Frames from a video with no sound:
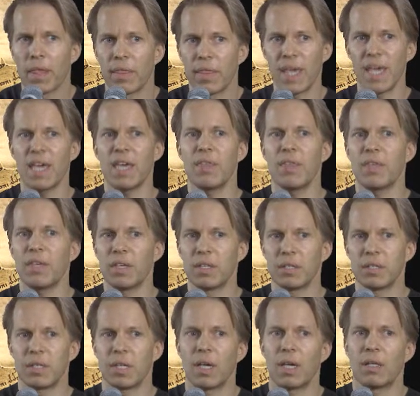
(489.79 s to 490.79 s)
The
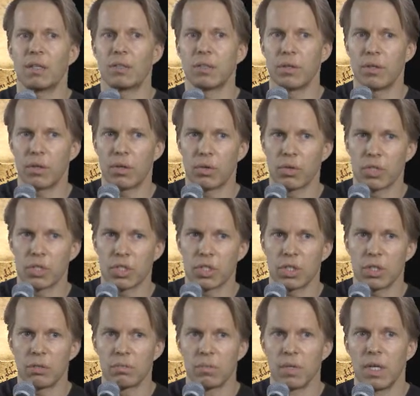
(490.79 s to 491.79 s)
atheist said to the
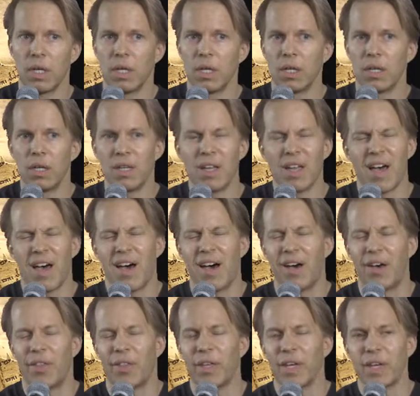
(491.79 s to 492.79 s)
Christian,
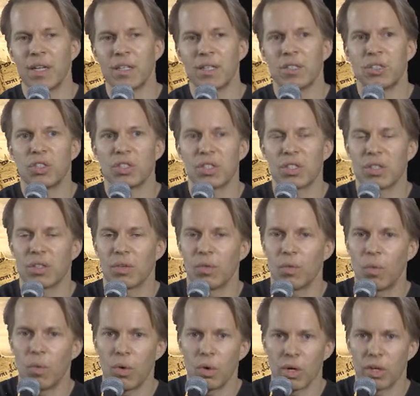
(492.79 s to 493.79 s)
nah, that is just a
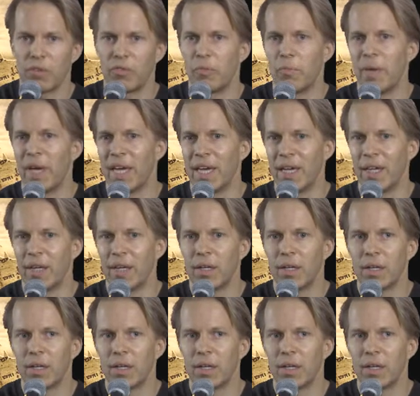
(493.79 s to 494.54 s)
work of man.